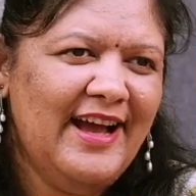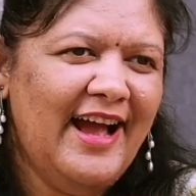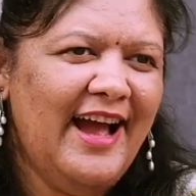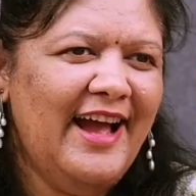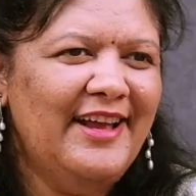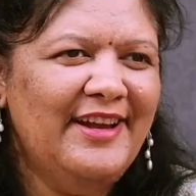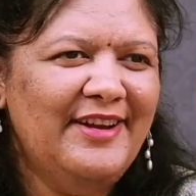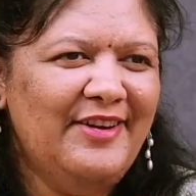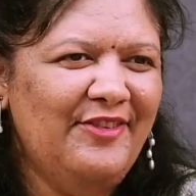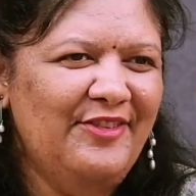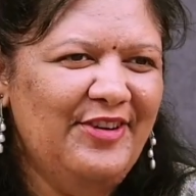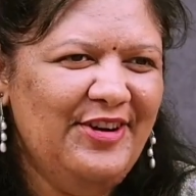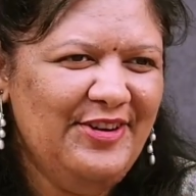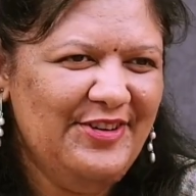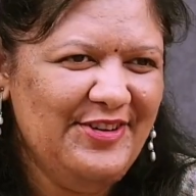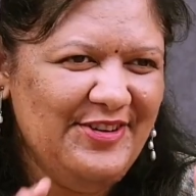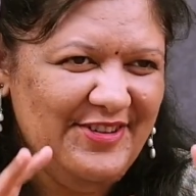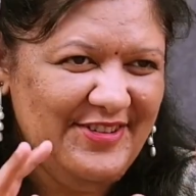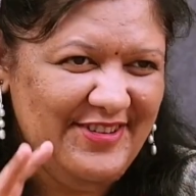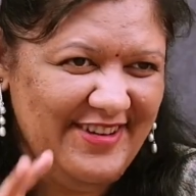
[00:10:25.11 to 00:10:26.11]
I
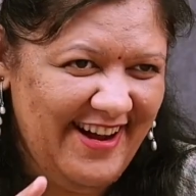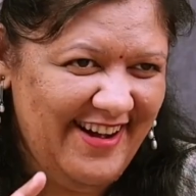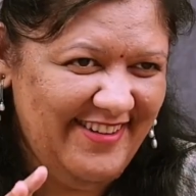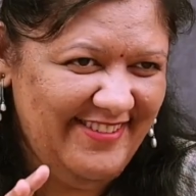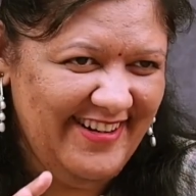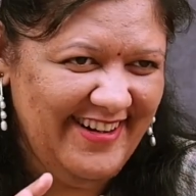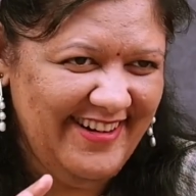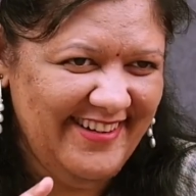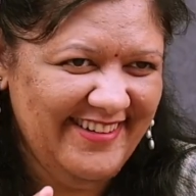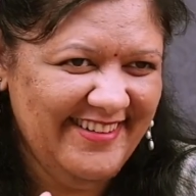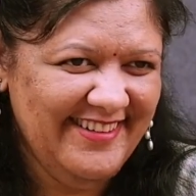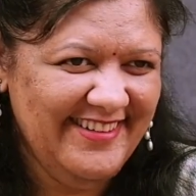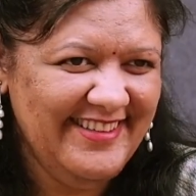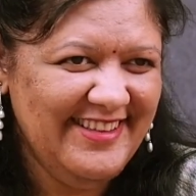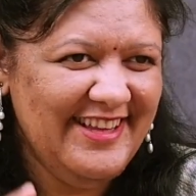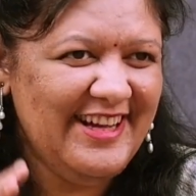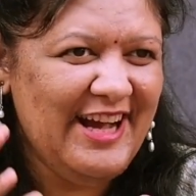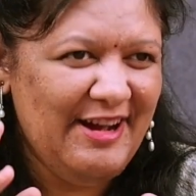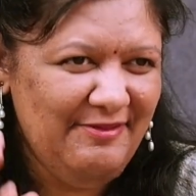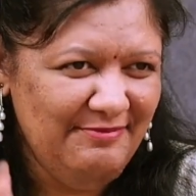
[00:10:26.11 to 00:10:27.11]
want Rava.
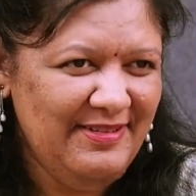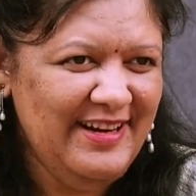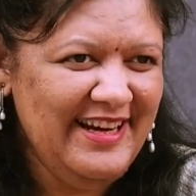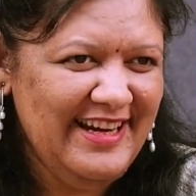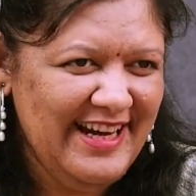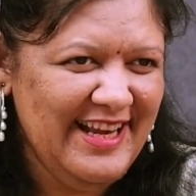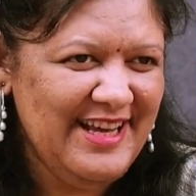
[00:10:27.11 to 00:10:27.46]
The company